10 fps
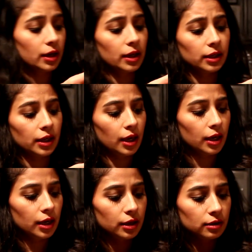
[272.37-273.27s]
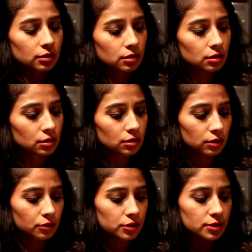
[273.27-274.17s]
And again,
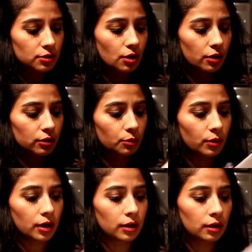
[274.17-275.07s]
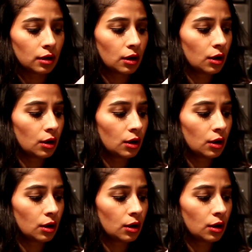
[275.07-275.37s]
there is another one